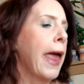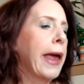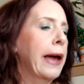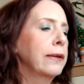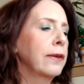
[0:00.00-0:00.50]

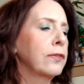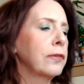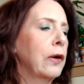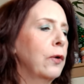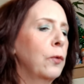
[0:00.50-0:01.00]
And
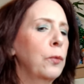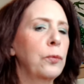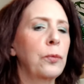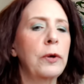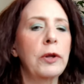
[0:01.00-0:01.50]
so
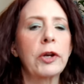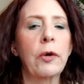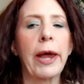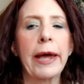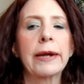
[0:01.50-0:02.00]
we'll
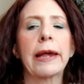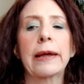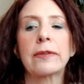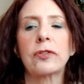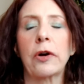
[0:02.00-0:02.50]
go ahead and
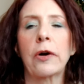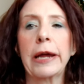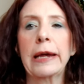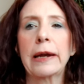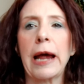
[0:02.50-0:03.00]
get
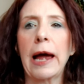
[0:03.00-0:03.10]
started.